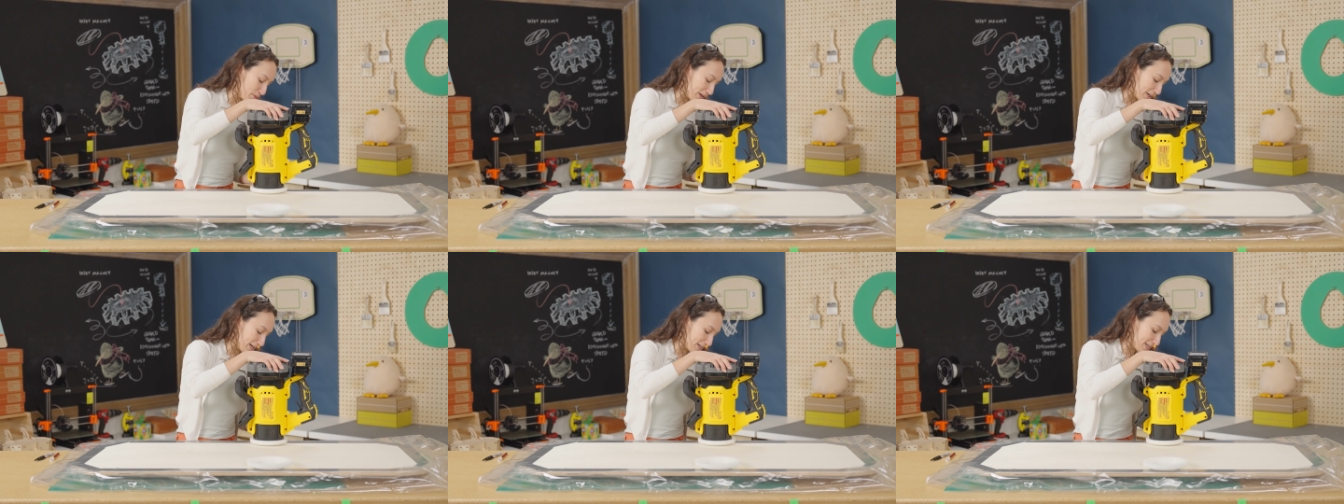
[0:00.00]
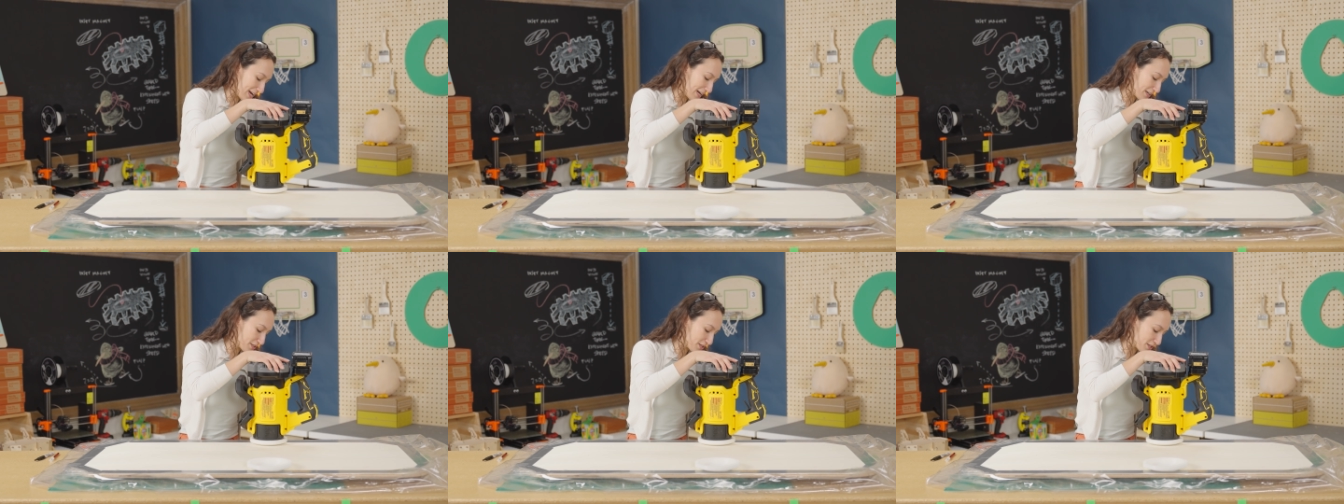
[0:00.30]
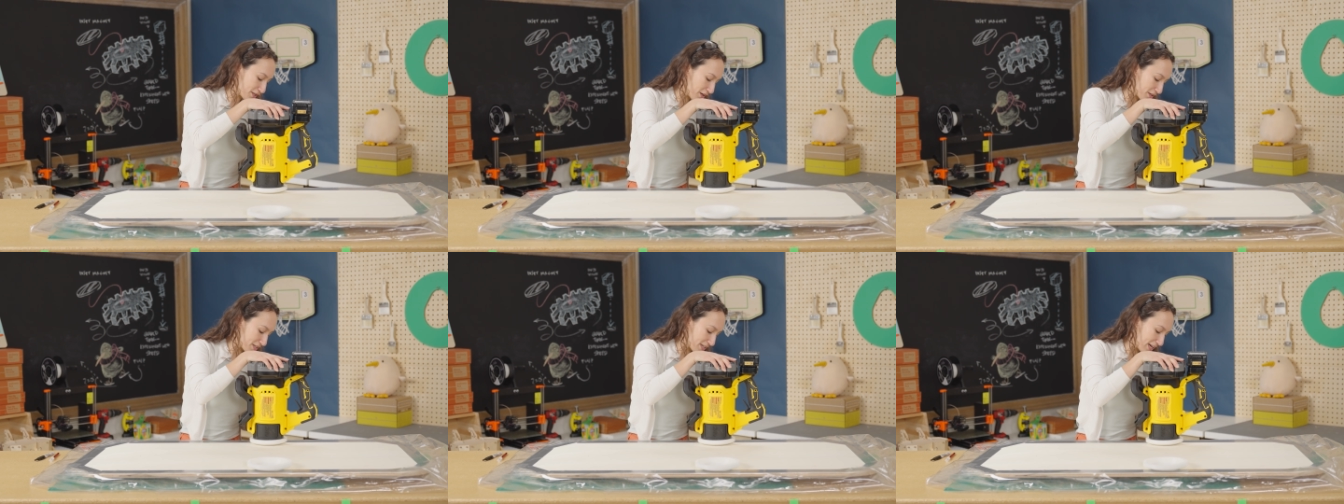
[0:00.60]
we can attach
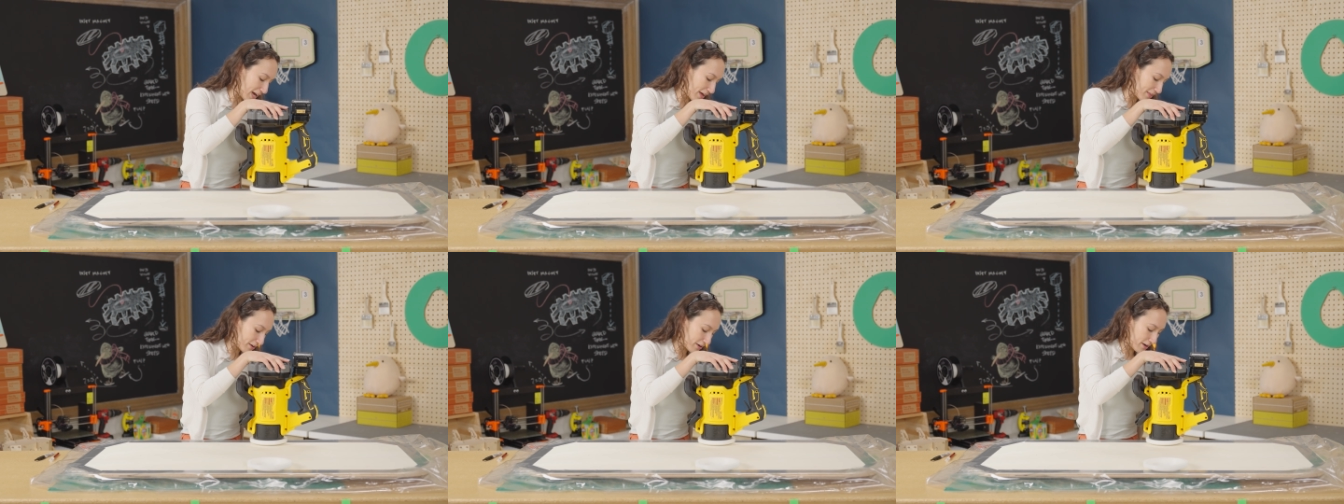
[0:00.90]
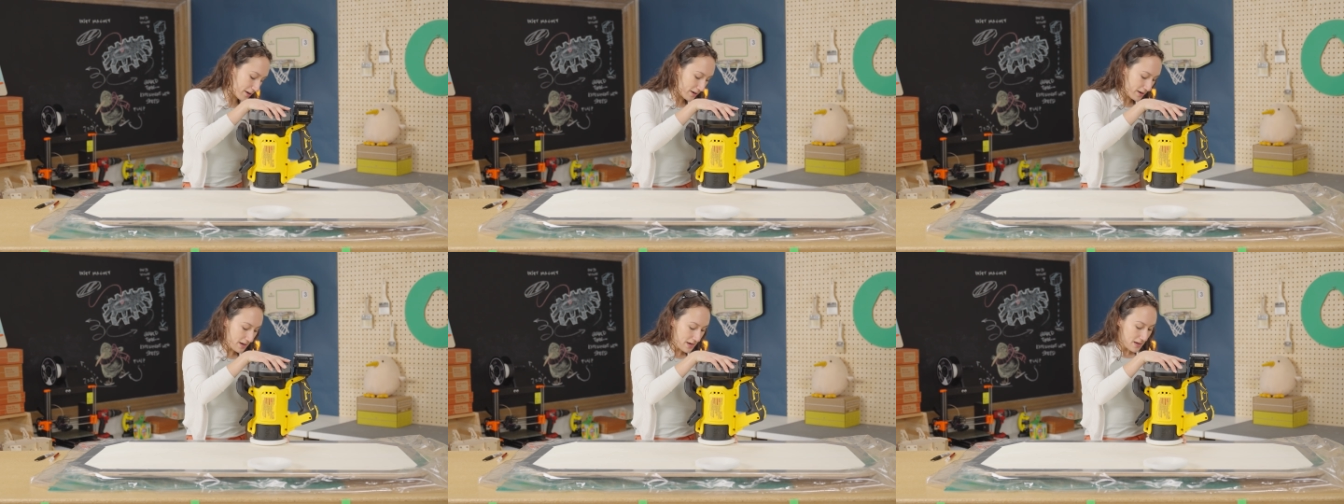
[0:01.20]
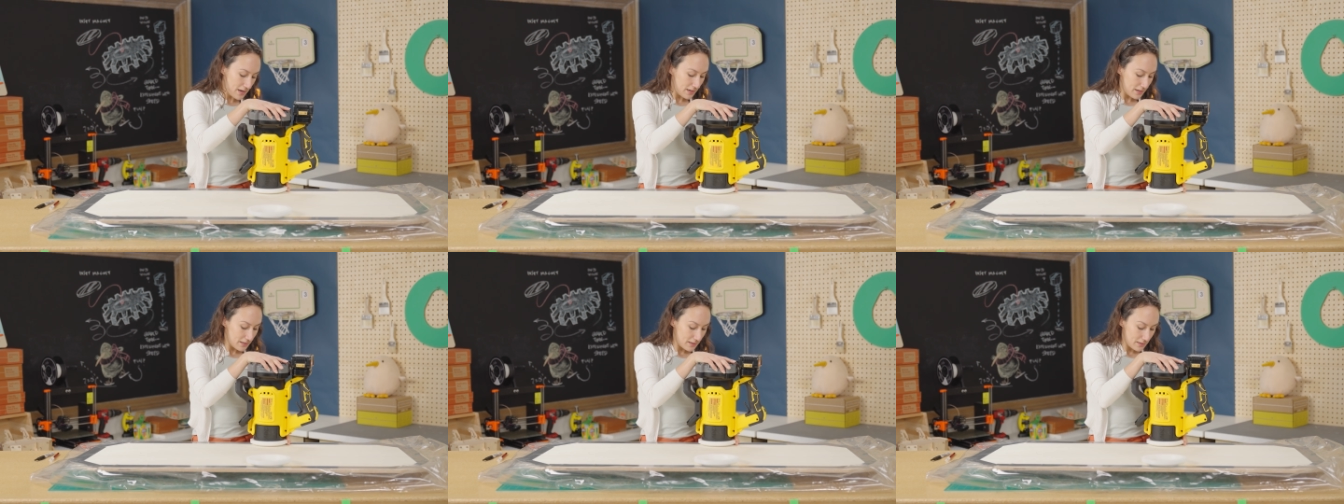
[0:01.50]
this all together,
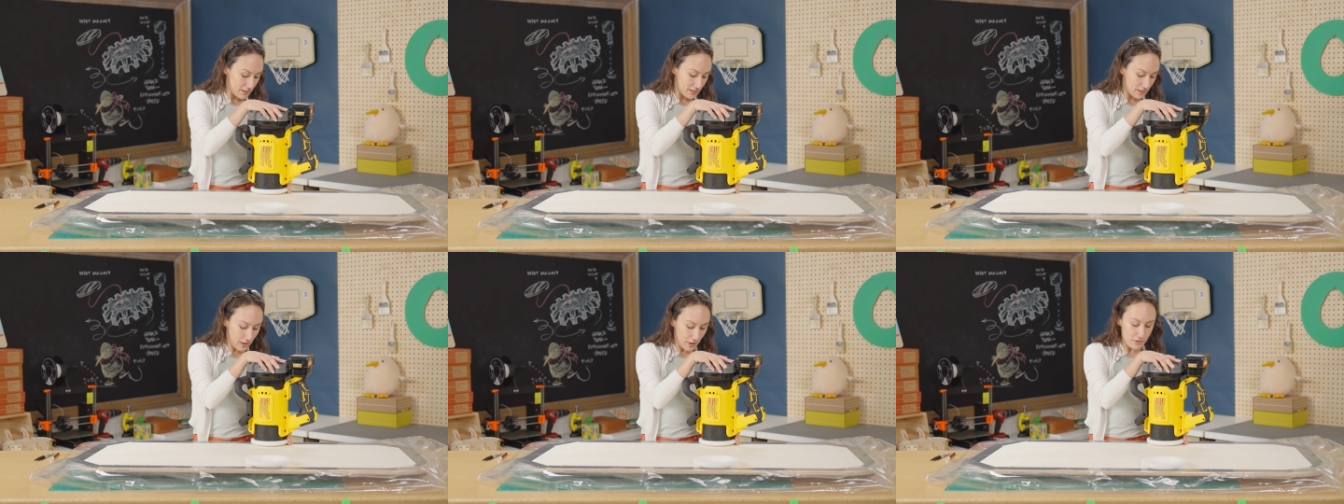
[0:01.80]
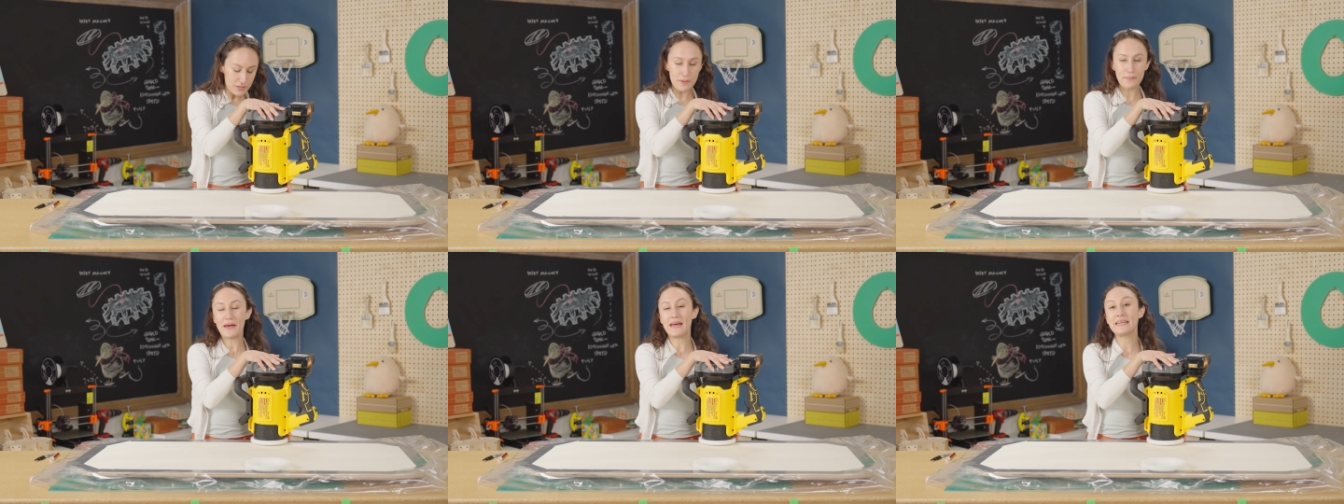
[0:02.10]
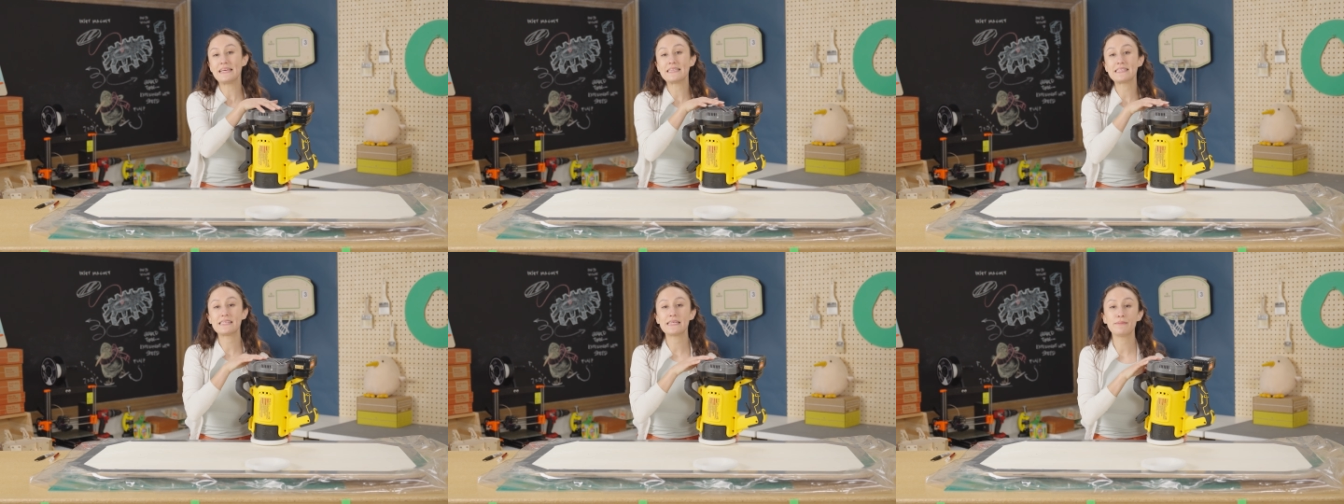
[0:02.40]
close up
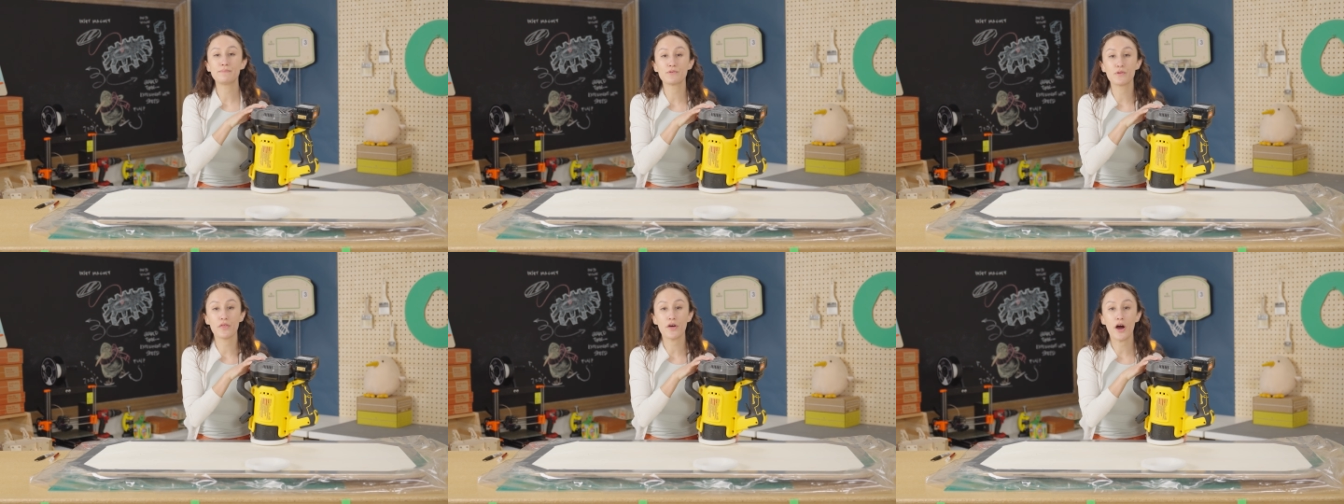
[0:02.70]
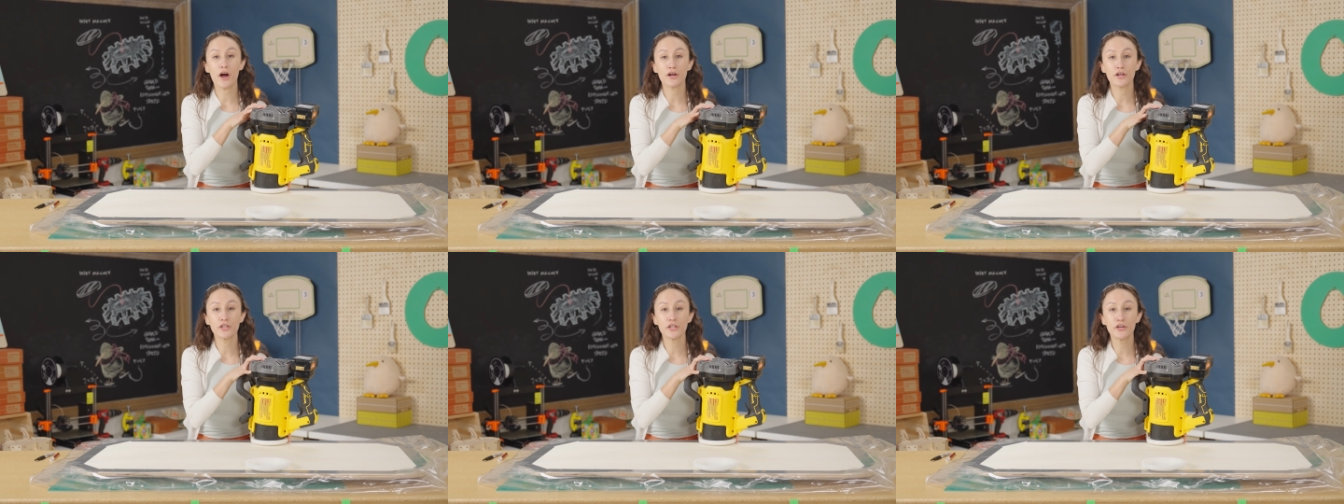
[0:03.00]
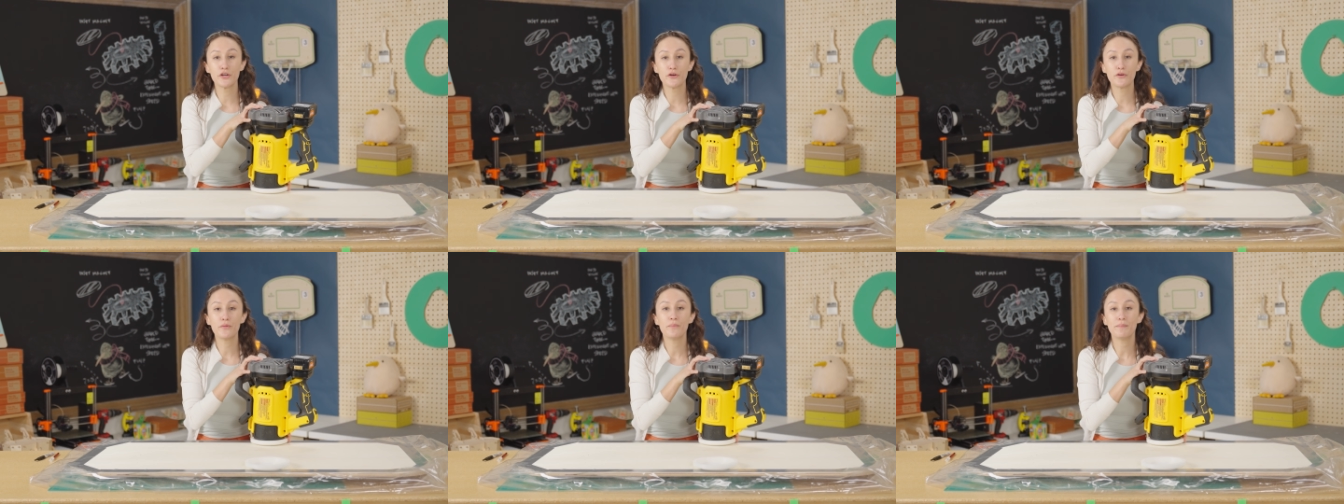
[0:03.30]
any seams with hot
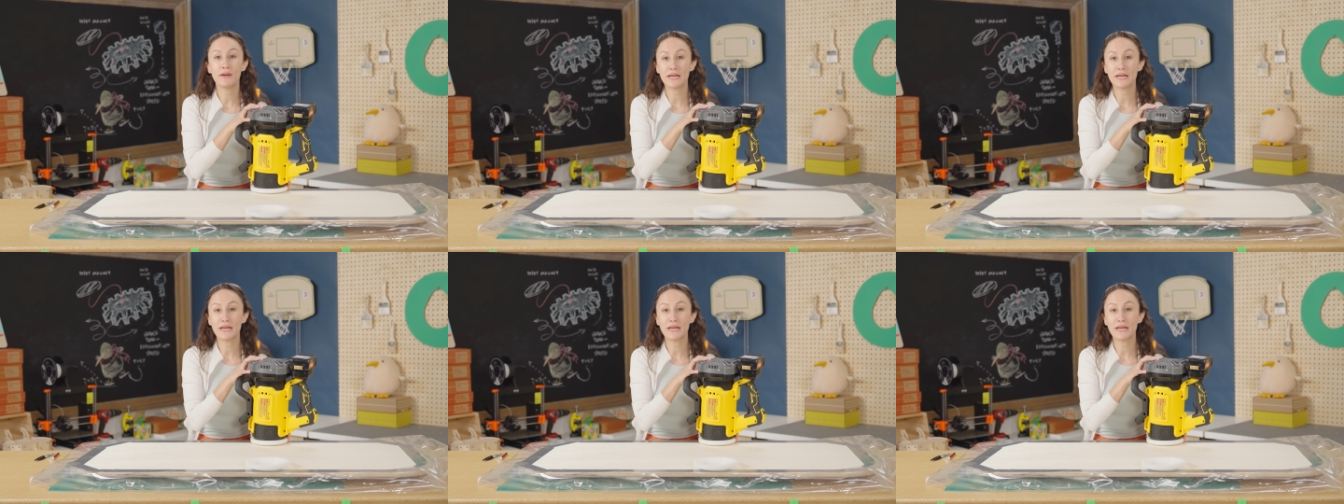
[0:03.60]
glue,